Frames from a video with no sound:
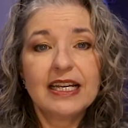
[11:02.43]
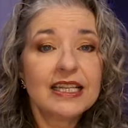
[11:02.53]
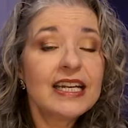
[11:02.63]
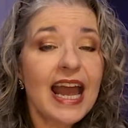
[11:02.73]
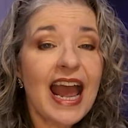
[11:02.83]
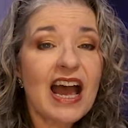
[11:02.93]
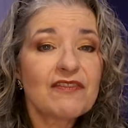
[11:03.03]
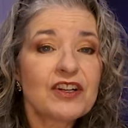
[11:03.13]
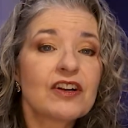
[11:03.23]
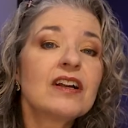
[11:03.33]
And the day
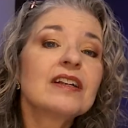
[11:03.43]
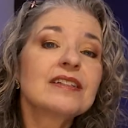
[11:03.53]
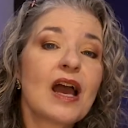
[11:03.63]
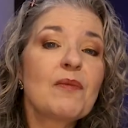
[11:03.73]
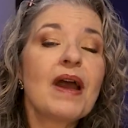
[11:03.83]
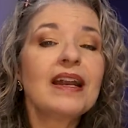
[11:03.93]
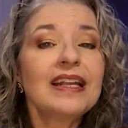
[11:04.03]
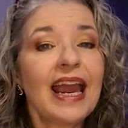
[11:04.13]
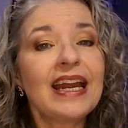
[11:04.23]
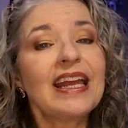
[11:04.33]
after, Deb and
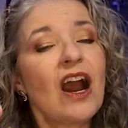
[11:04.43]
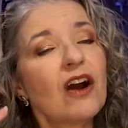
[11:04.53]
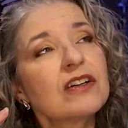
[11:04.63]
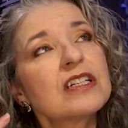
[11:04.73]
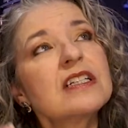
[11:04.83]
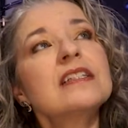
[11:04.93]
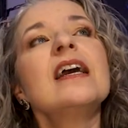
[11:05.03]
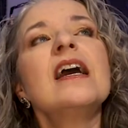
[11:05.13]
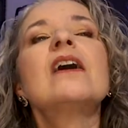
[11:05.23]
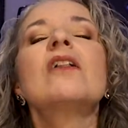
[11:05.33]
Katie are
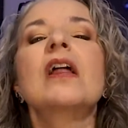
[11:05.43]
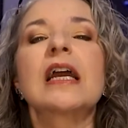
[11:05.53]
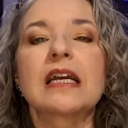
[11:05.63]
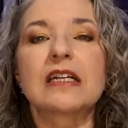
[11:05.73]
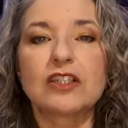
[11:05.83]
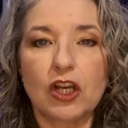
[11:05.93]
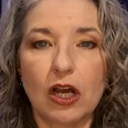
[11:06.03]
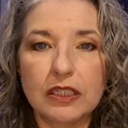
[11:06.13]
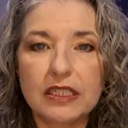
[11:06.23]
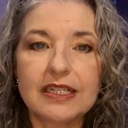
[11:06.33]
still
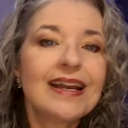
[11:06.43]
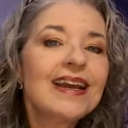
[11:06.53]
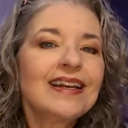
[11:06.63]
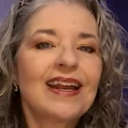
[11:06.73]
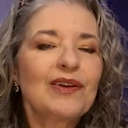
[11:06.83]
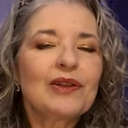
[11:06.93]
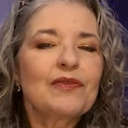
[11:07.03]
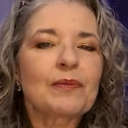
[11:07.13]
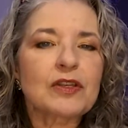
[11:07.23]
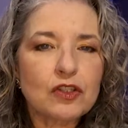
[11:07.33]
exhausted, not only
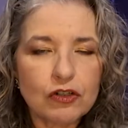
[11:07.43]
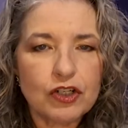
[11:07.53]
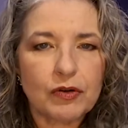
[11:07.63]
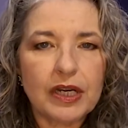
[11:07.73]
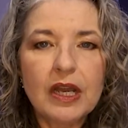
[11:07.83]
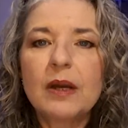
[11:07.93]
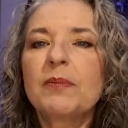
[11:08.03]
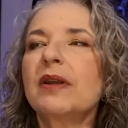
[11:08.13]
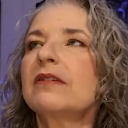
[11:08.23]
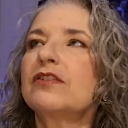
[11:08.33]
from the surgery,
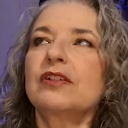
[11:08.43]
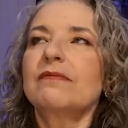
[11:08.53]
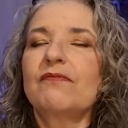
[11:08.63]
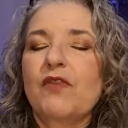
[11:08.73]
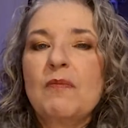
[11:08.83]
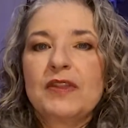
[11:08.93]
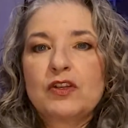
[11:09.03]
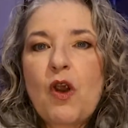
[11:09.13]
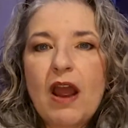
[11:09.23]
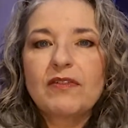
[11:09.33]
but just from the
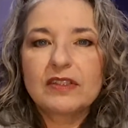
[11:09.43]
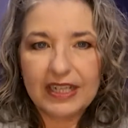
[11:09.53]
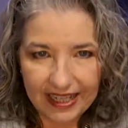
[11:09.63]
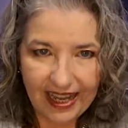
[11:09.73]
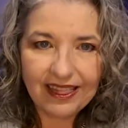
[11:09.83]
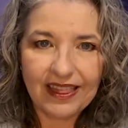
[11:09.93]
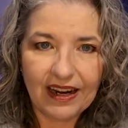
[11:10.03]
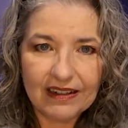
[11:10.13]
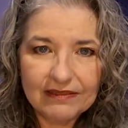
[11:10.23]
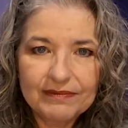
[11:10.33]
travel to get
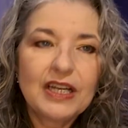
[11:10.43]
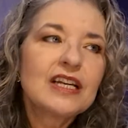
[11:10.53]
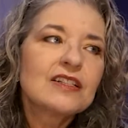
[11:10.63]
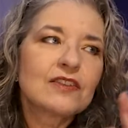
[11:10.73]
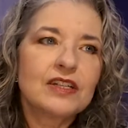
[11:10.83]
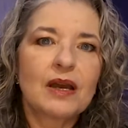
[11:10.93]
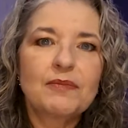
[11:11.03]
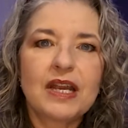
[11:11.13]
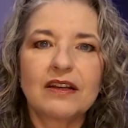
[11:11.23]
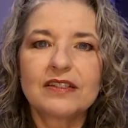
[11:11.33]
there. So Deb
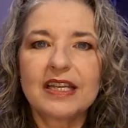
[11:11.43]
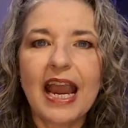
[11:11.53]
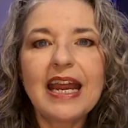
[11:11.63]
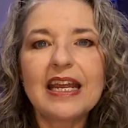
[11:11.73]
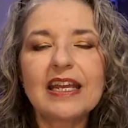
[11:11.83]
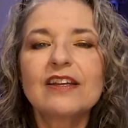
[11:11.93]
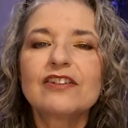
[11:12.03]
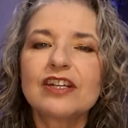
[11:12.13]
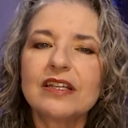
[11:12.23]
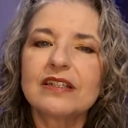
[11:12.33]
tells Katie
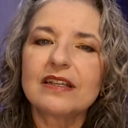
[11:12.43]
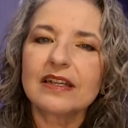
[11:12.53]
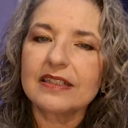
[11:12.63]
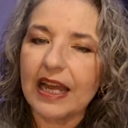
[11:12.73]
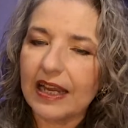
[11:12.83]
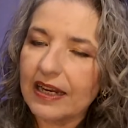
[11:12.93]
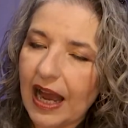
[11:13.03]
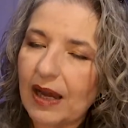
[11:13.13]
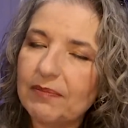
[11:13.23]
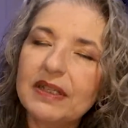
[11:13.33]
she's going to take a
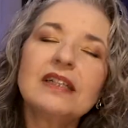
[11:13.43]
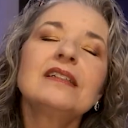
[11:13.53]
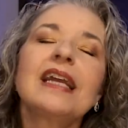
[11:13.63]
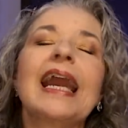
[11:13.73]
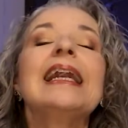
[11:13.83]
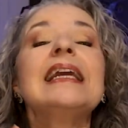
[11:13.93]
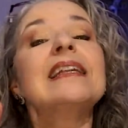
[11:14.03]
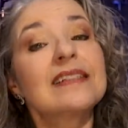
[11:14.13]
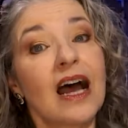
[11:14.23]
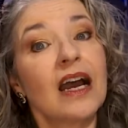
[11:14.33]
nap, and Katie
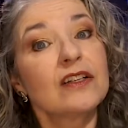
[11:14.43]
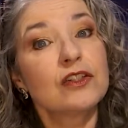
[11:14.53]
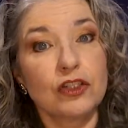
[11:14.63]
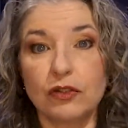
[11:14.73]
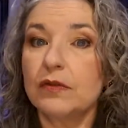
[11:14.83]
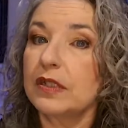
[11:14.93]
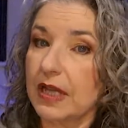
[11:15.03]
decides to do the